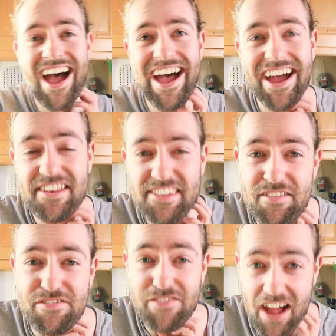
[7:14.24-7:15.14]
And
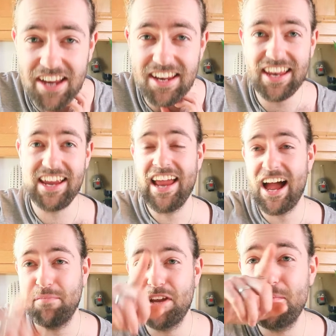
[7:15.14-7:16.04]
finally,
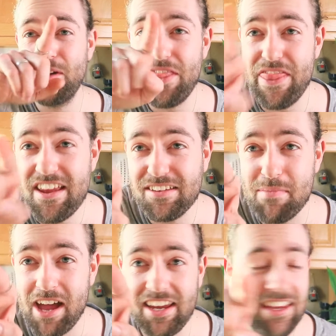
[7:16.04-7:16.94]
I'm going to put this
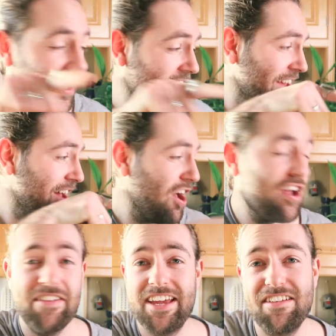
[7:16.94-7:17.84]
mic
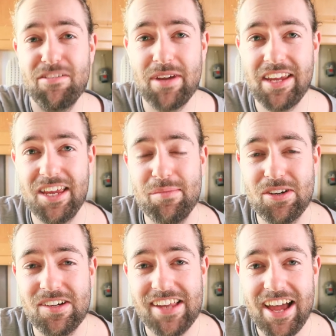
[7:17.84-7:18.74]
over here on my
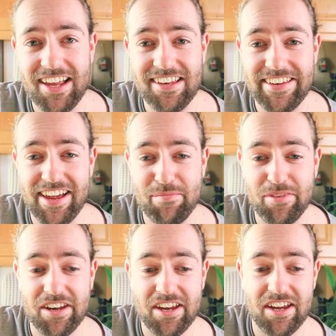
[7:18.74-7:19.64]
keyboard and I'm
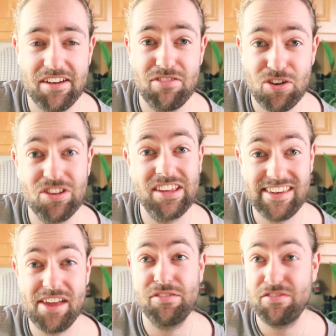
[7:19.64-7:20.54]
going to record the
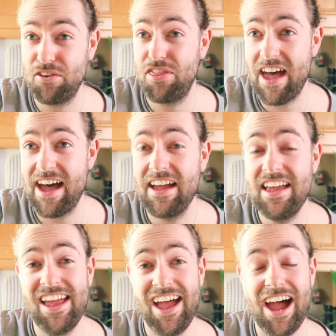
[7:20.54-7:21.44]
sound through that.
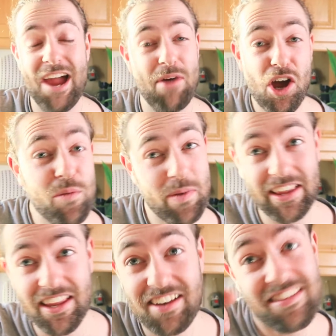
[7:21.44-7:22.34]
I'm
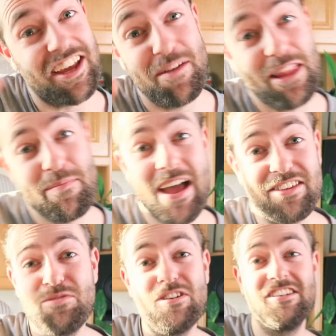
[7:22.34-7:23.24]
hoping that this is going to be the
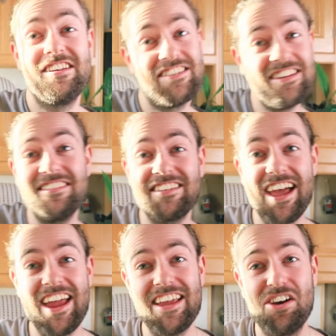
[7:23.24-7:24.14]
best one, because this is
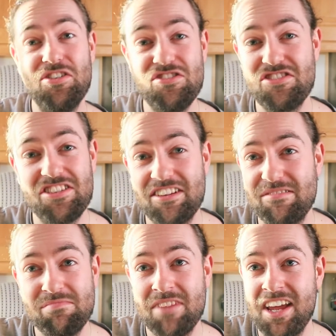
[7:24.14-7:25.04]
like
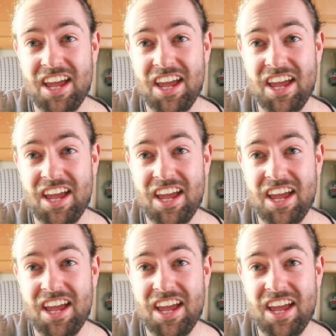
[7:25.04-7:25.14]
£180